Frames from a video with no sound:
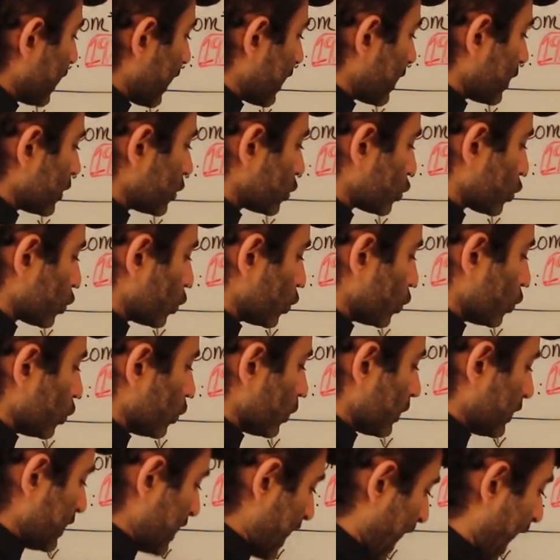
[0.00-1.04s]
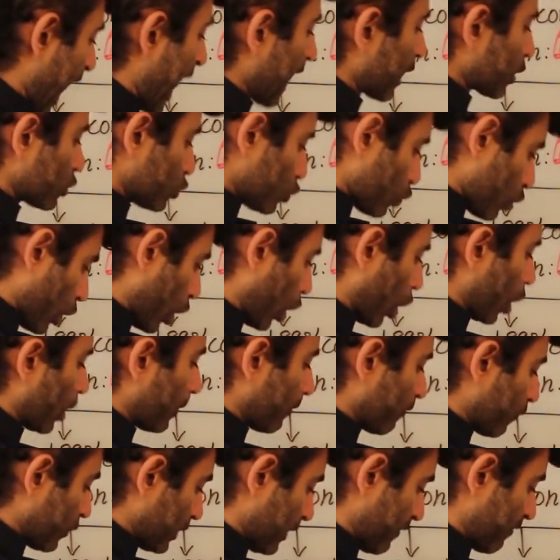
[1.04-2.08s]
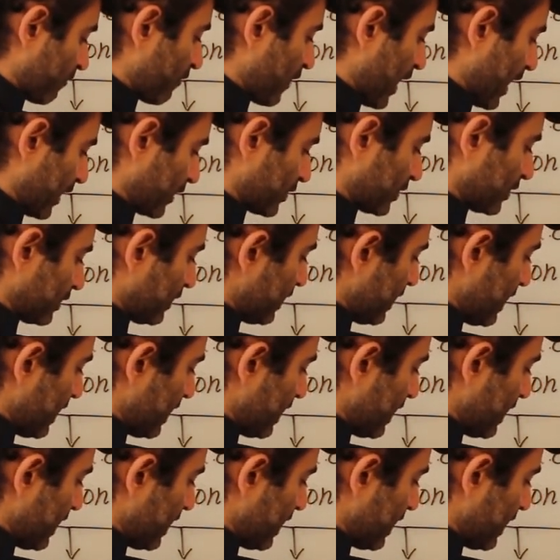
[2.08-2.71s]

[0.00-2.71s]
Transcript: get into the actual harmful effects,